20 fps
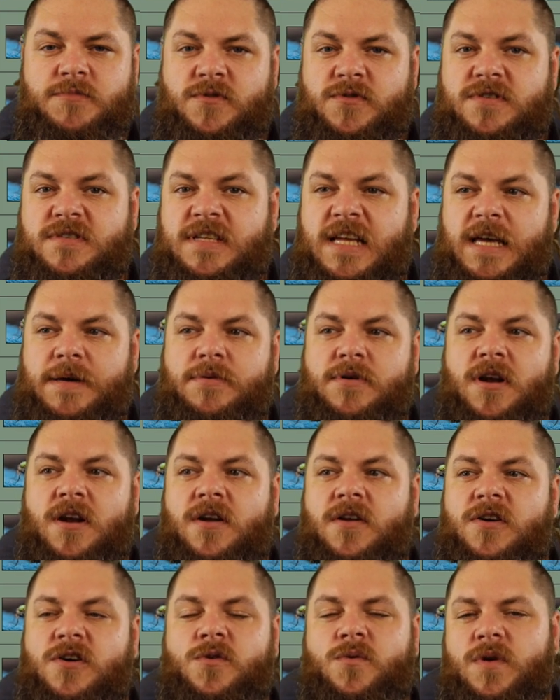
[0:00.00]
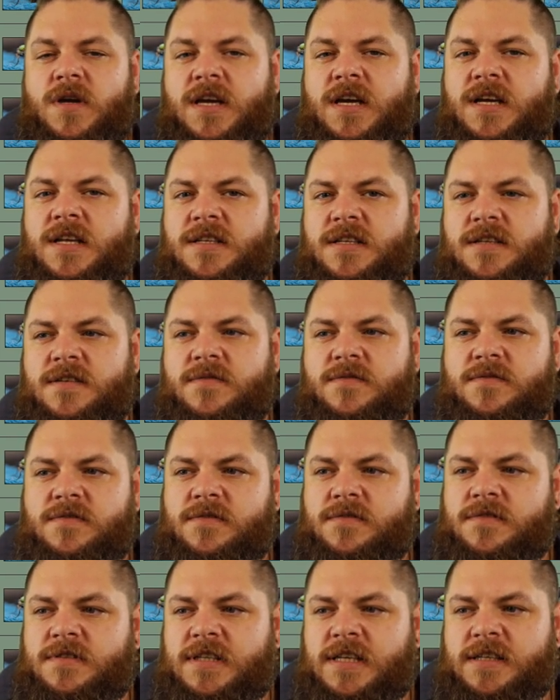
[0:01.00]
more stable and a lot quicker
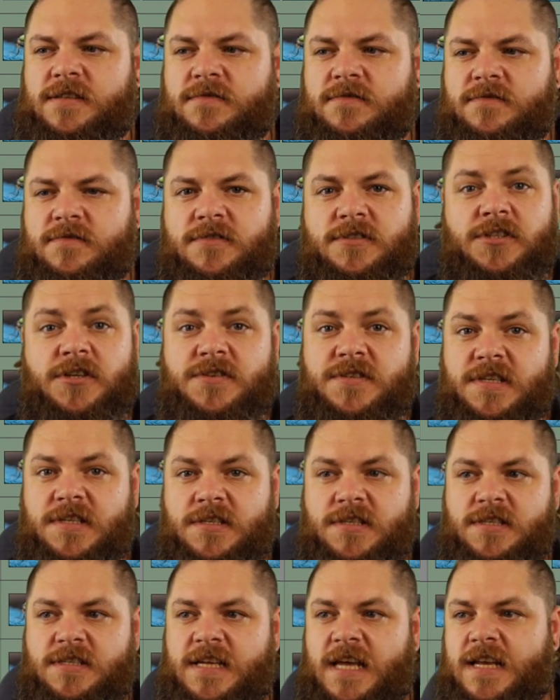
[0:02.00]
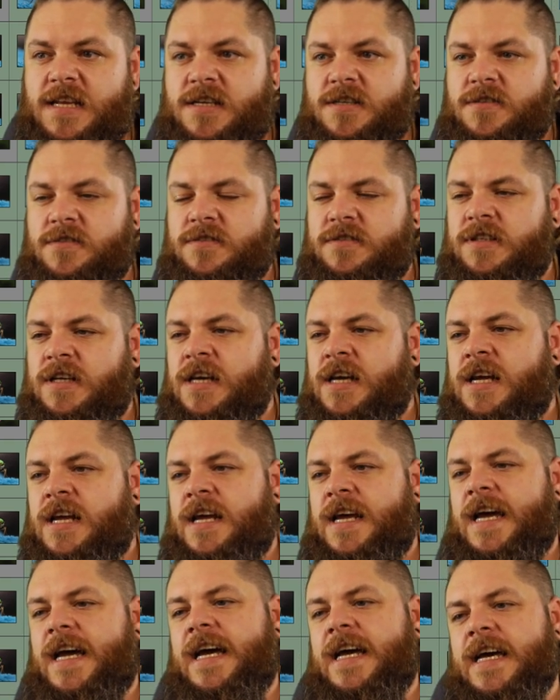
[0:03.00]
than using just Helicon.
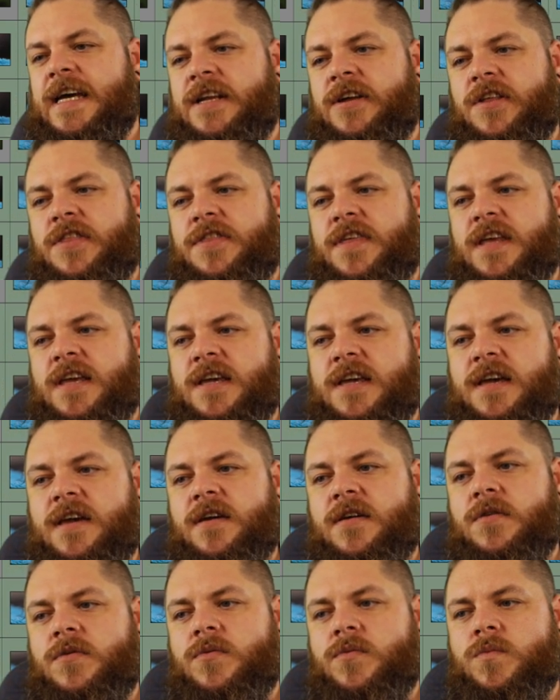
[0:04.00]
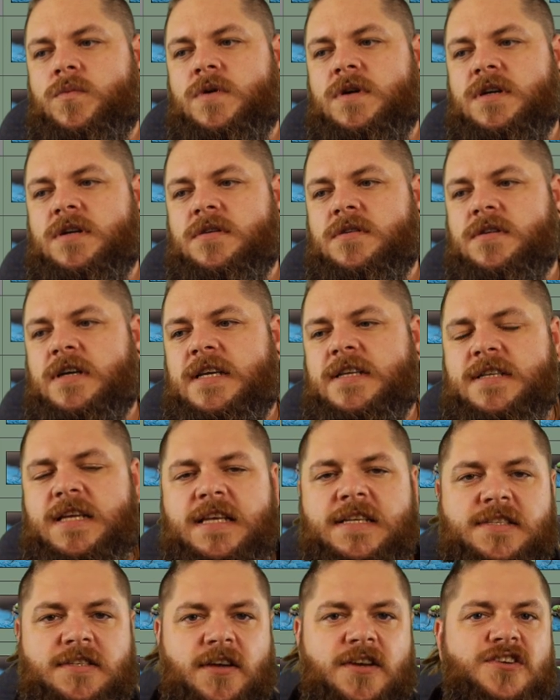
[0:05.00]
And I think
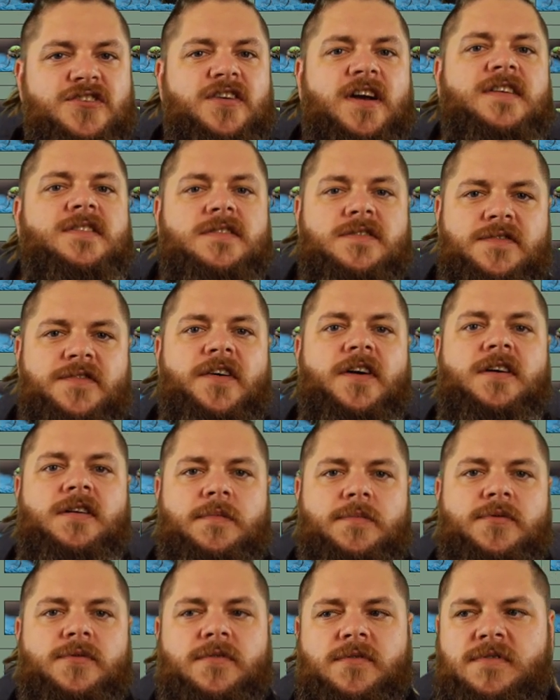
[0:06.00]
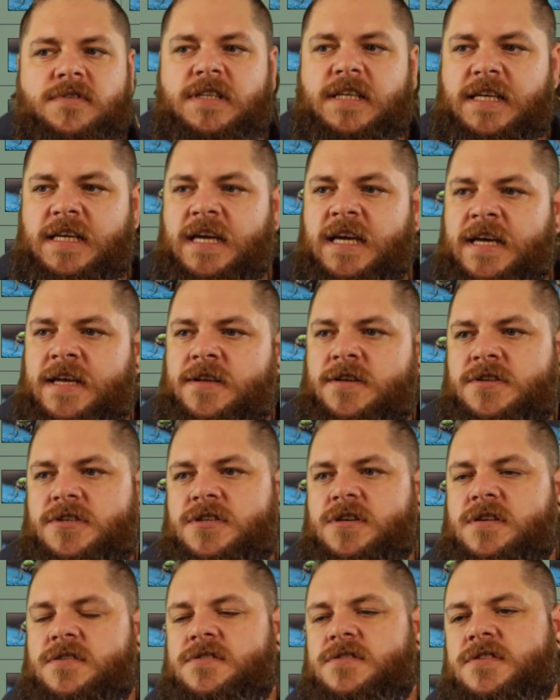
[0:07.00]
it's so transferable. The
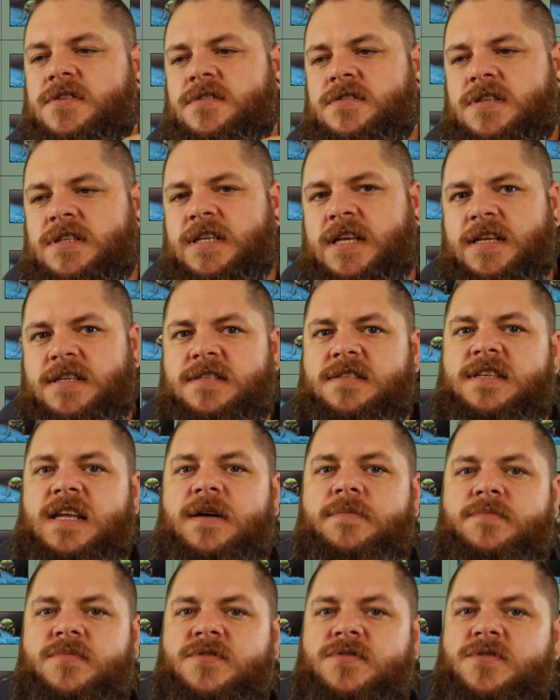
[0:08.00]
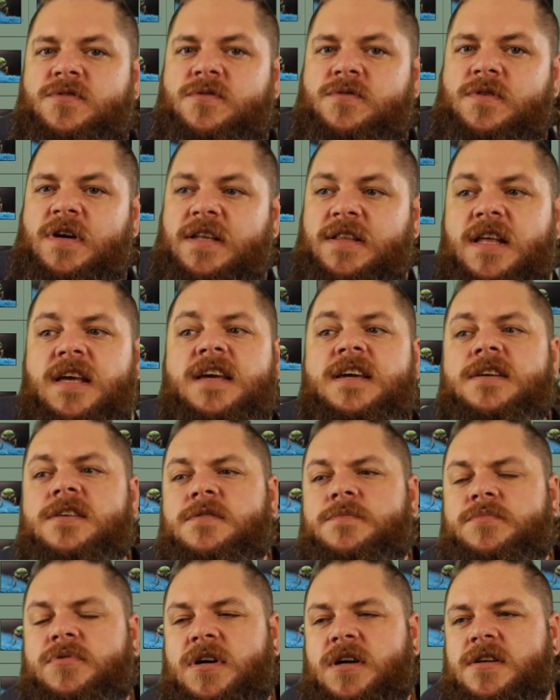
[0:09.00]
just using that stamp tool and the
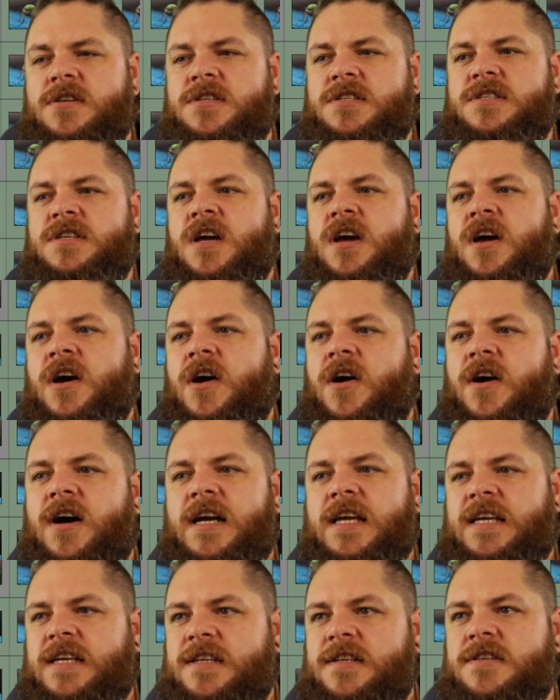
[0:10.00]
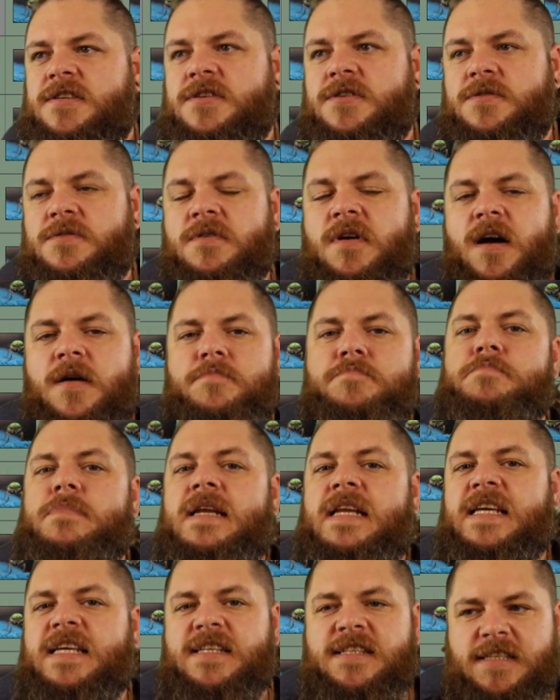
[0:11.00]
heel brush, I can do a
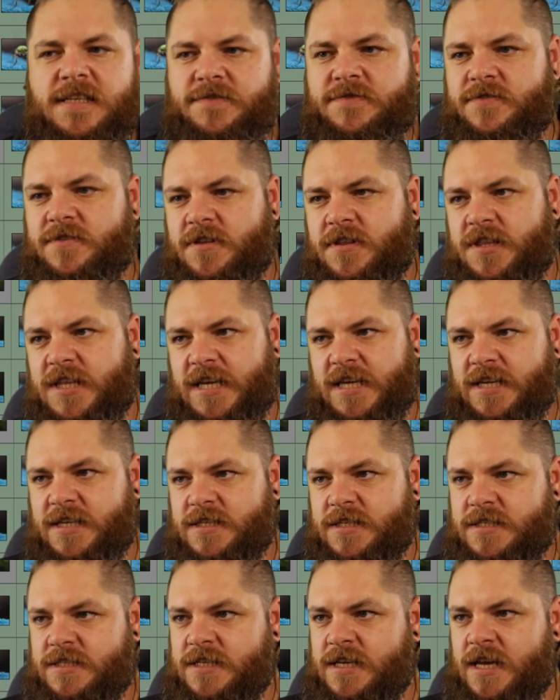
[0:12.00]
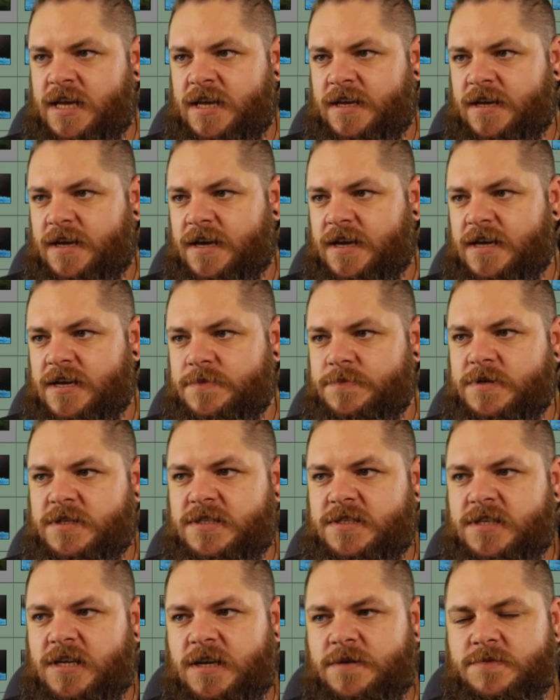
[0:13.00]
million different things
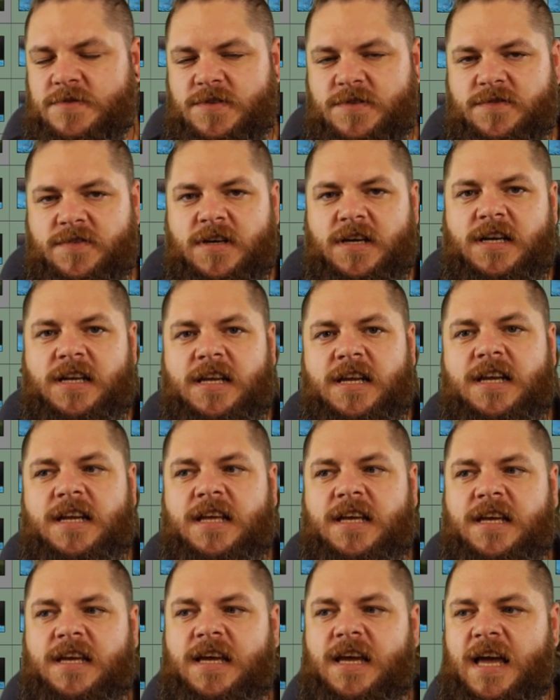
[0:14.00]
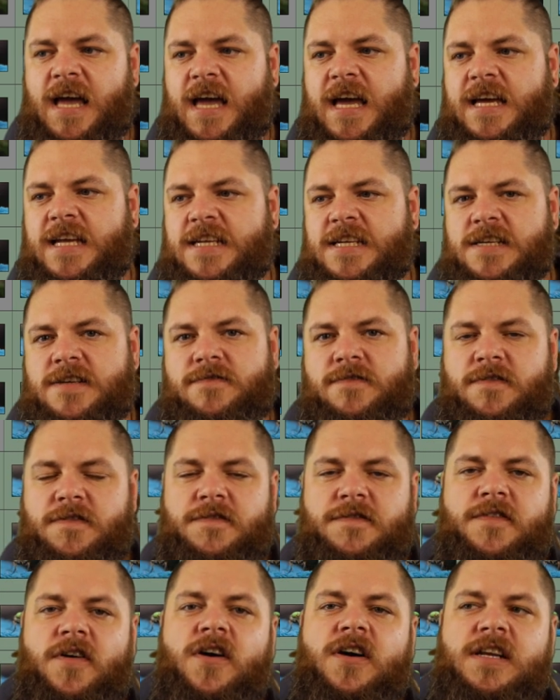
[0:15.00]
in terms of cleaning and
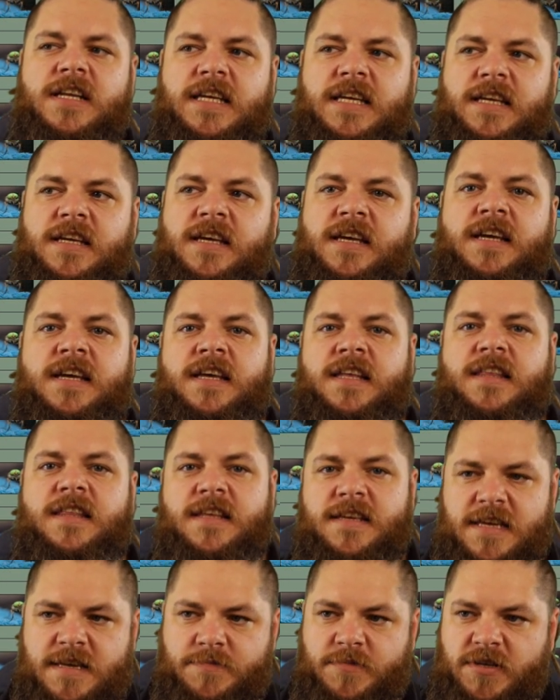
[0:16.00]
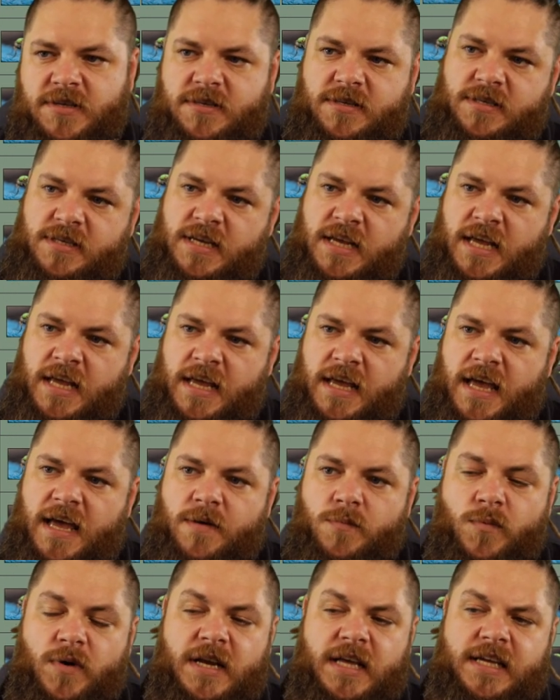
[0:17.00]
refining the image.
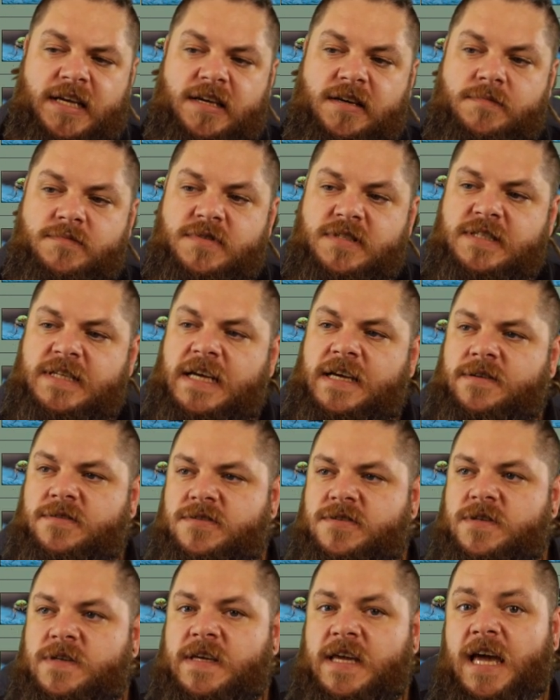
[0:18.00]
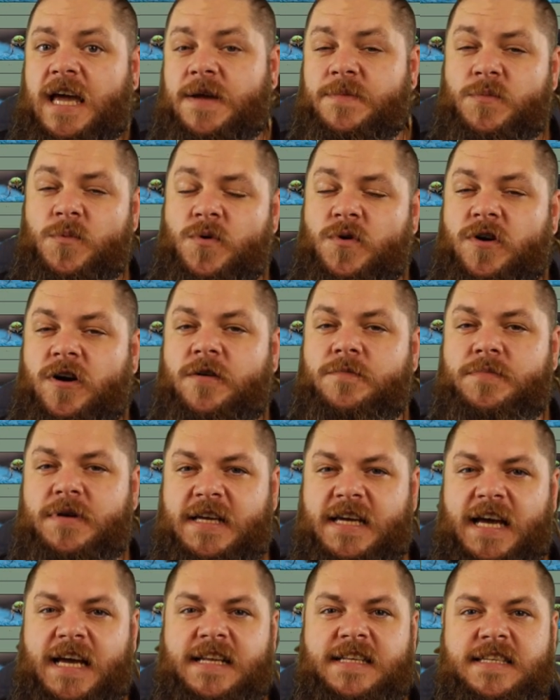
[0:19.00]
And when it comes down to getting more
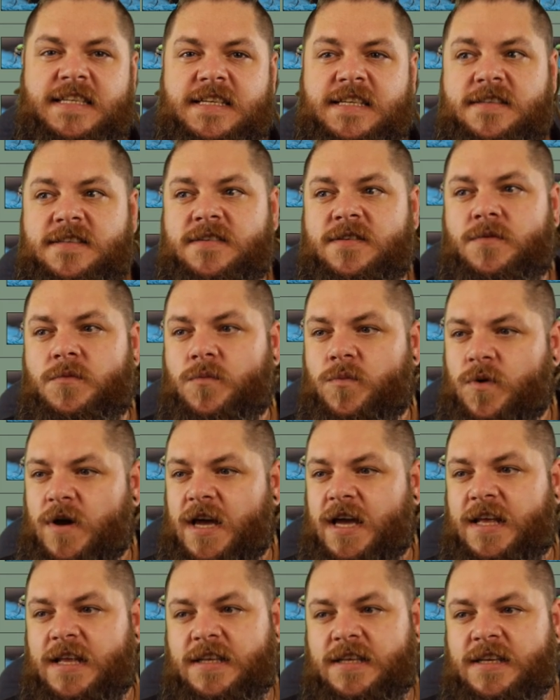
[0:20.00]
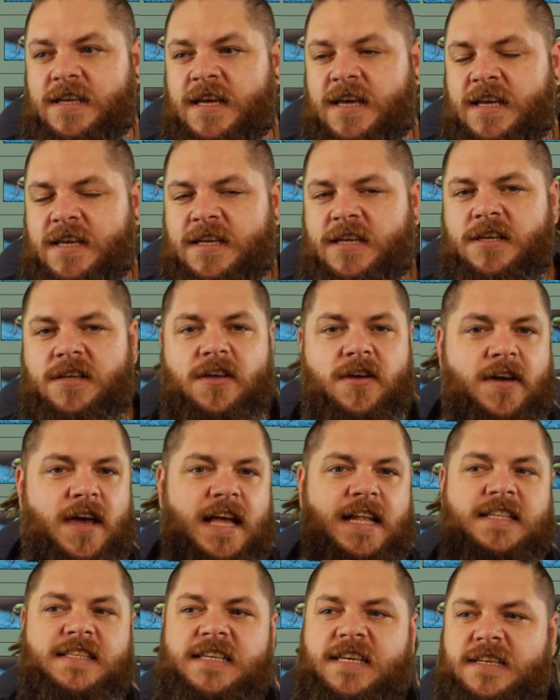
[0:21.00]
complicated, when you know
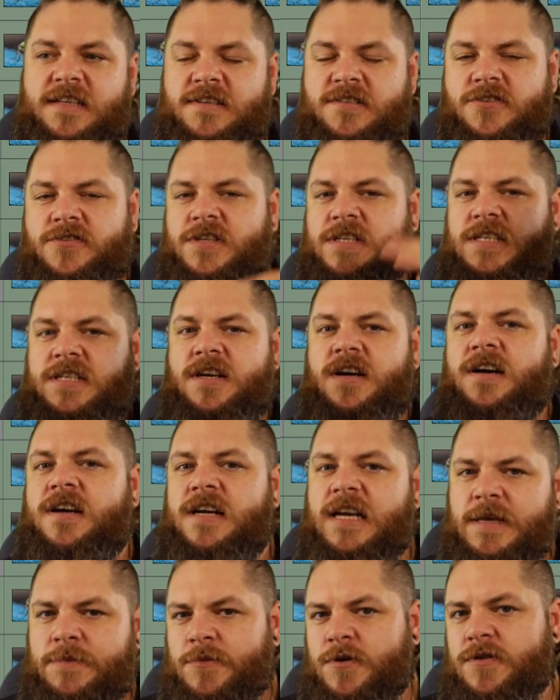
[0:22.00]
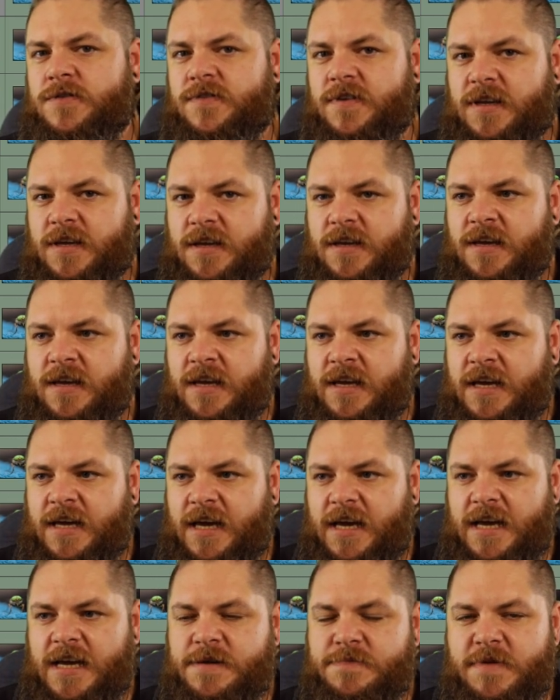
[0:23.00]
antennas are entirely moving
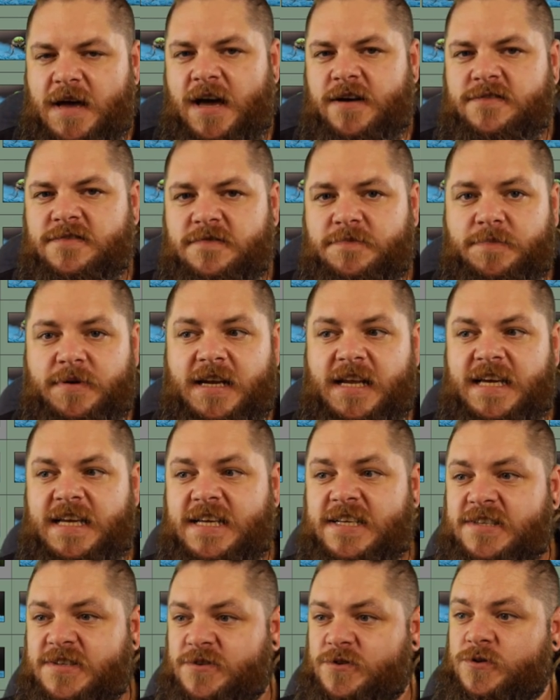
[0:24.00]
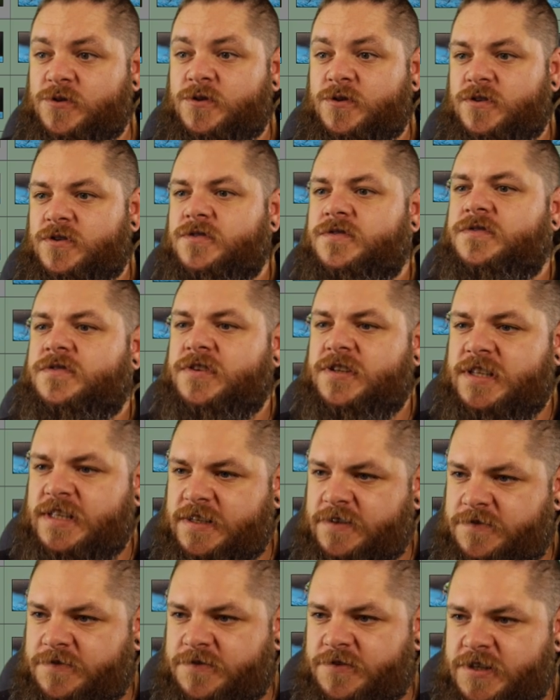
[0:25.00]
out of place, or
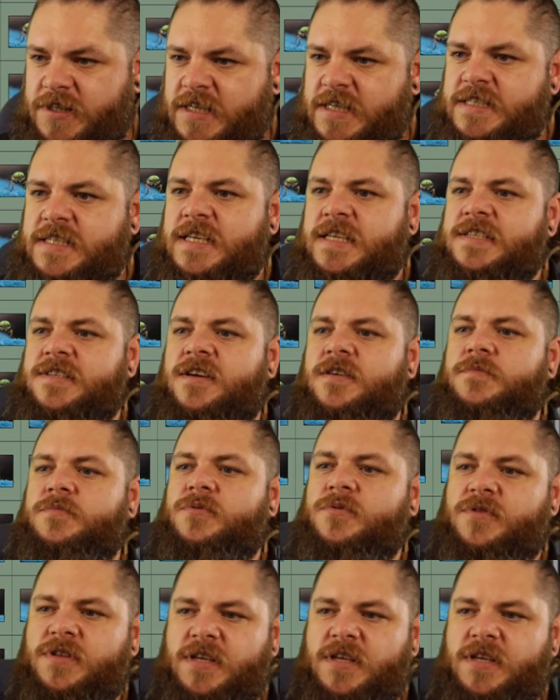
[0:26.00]
for this example,